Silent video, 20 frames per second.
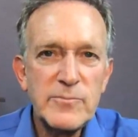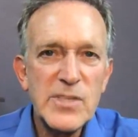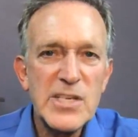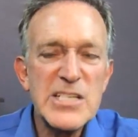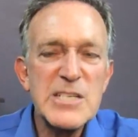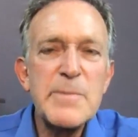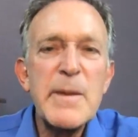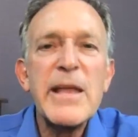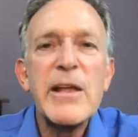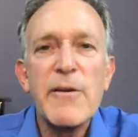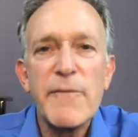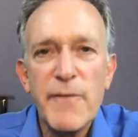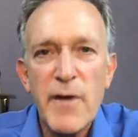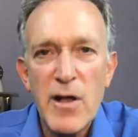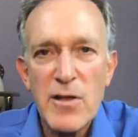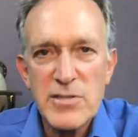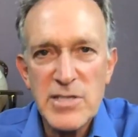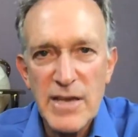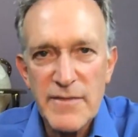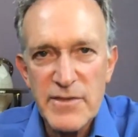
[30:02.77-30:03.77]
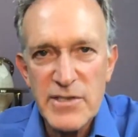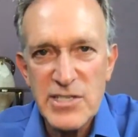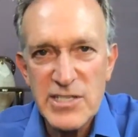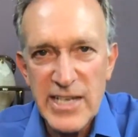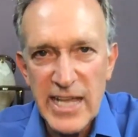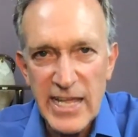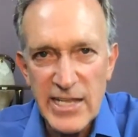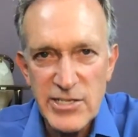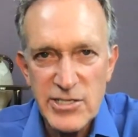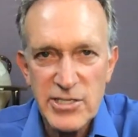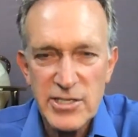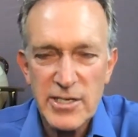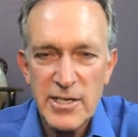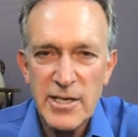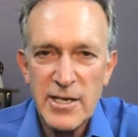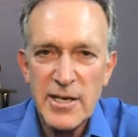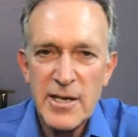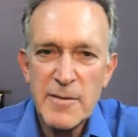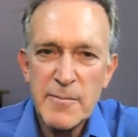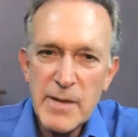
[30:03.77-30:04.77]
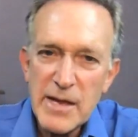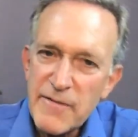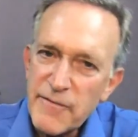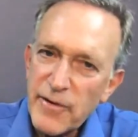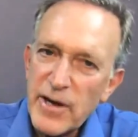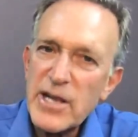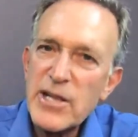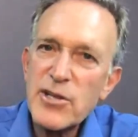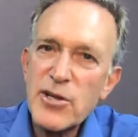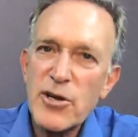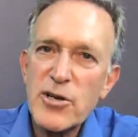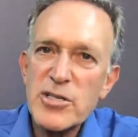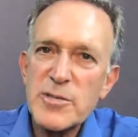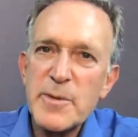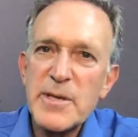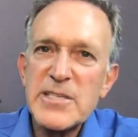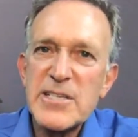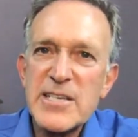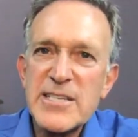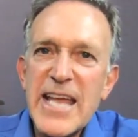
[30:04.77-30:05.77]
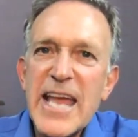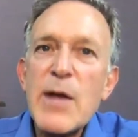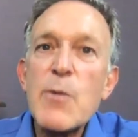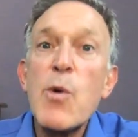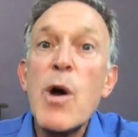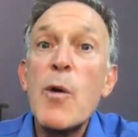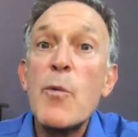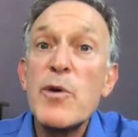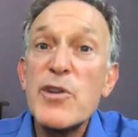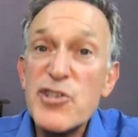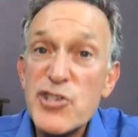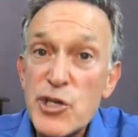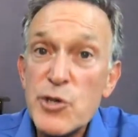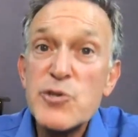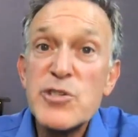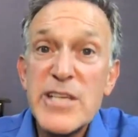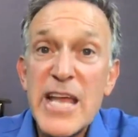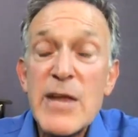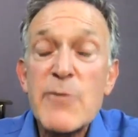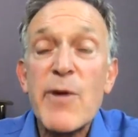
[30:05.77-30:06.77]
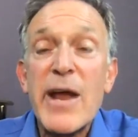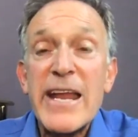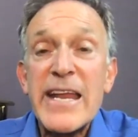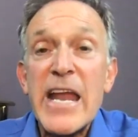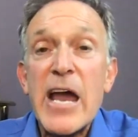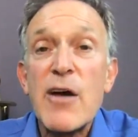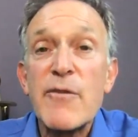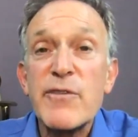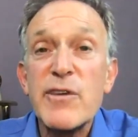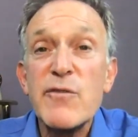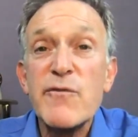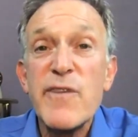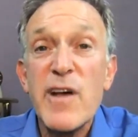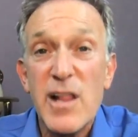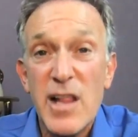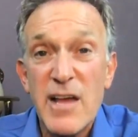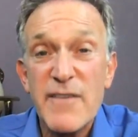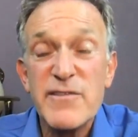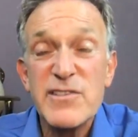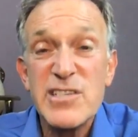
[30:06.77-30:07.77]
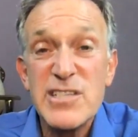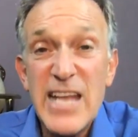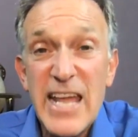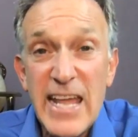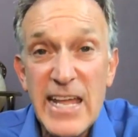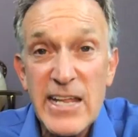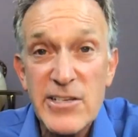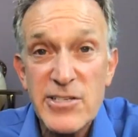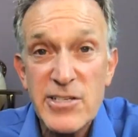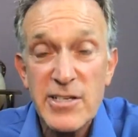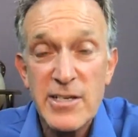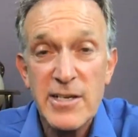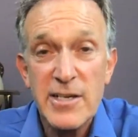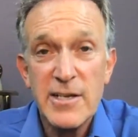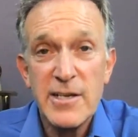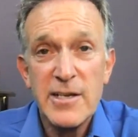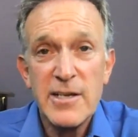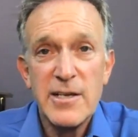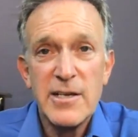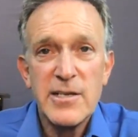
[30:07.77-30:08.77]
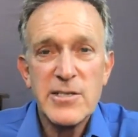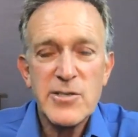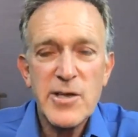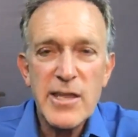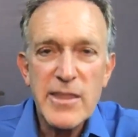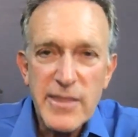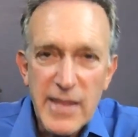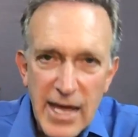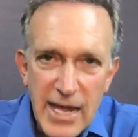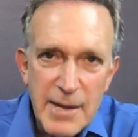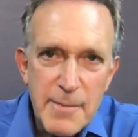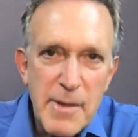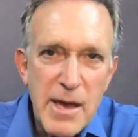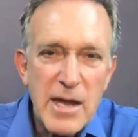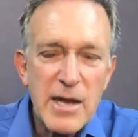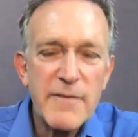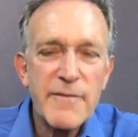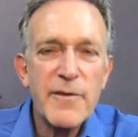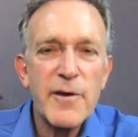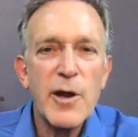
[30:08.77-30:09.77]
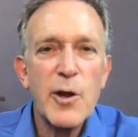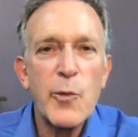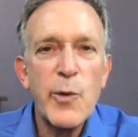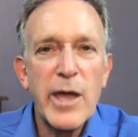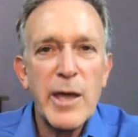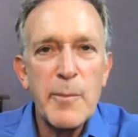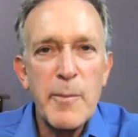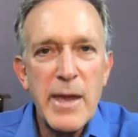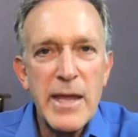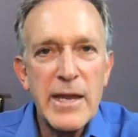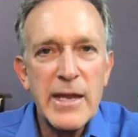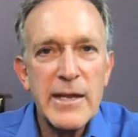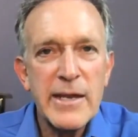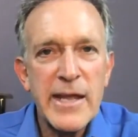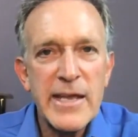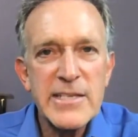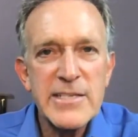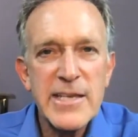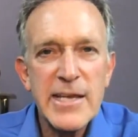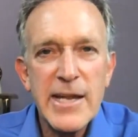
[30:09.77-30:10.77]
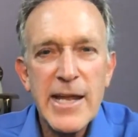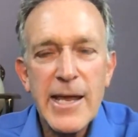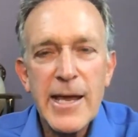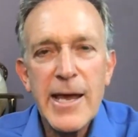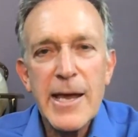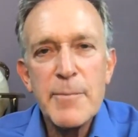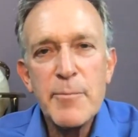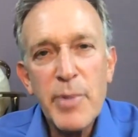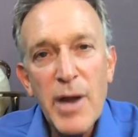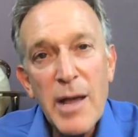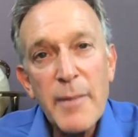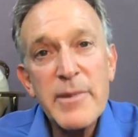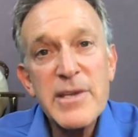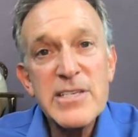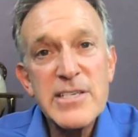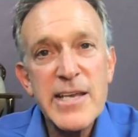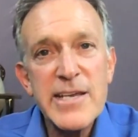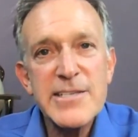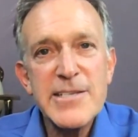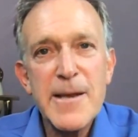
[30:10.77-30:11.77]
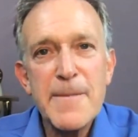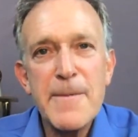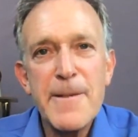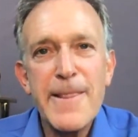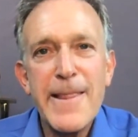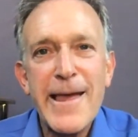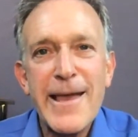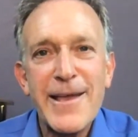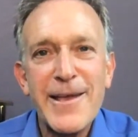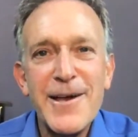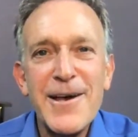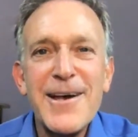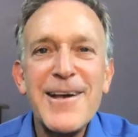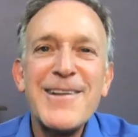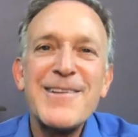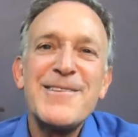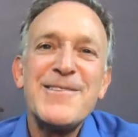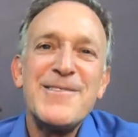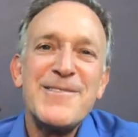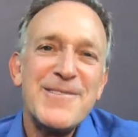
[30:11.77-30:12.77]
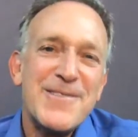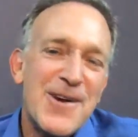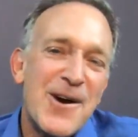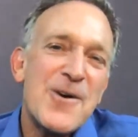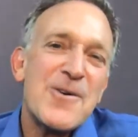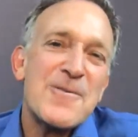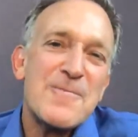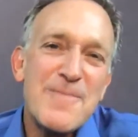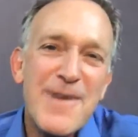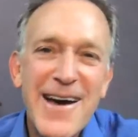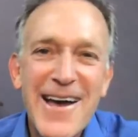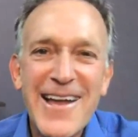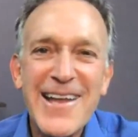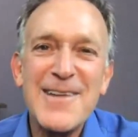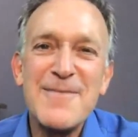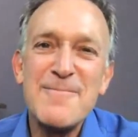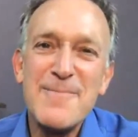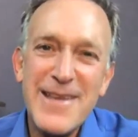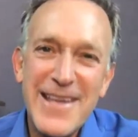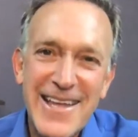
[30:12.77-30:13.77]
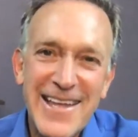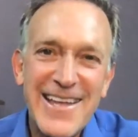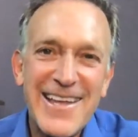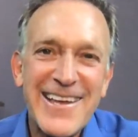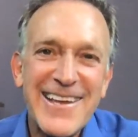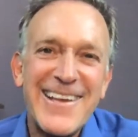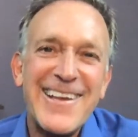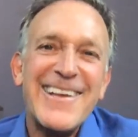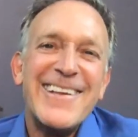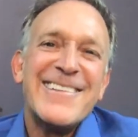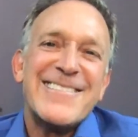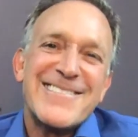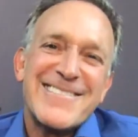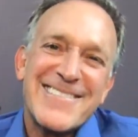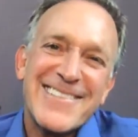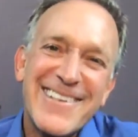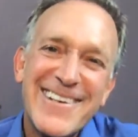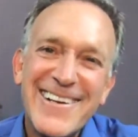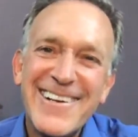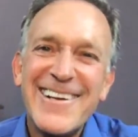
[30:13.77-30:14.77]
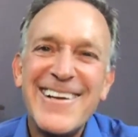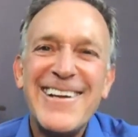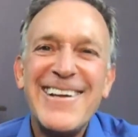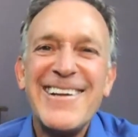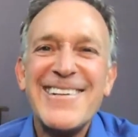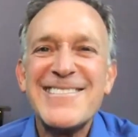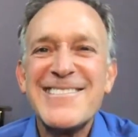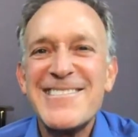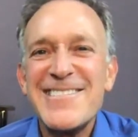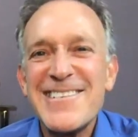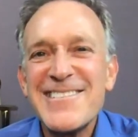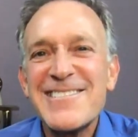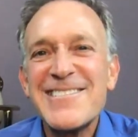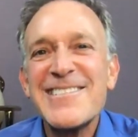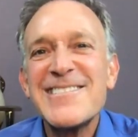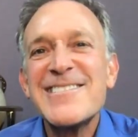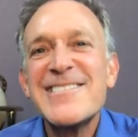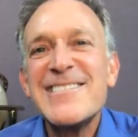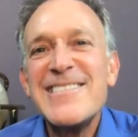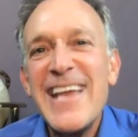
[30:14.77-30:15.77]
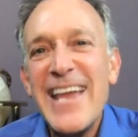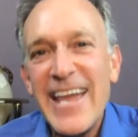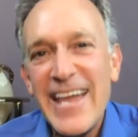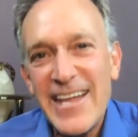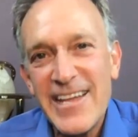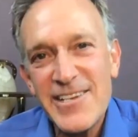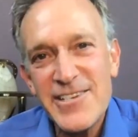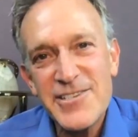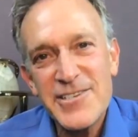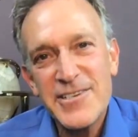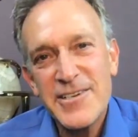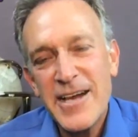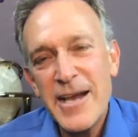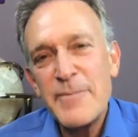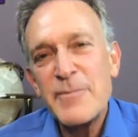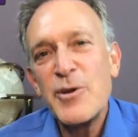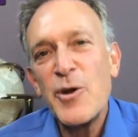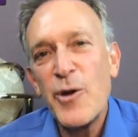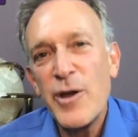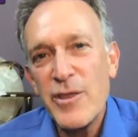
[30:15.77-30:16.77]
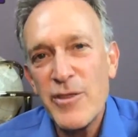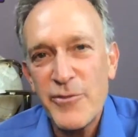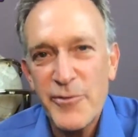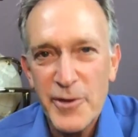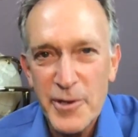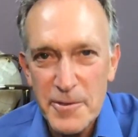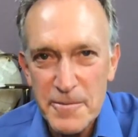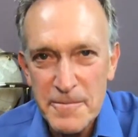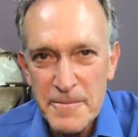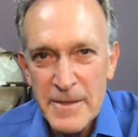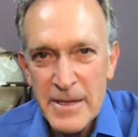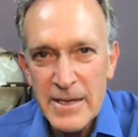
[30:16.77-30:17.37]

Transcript: Speaker falls off the stage. My friend mm-hmm. turns to me and says, "Hey, what would you say right now if you fell off the stage?" So I thought about it for a quick minute, and I said, "I'd probably say something like, uh, don't mind me. It's it's just a stage I'm going through."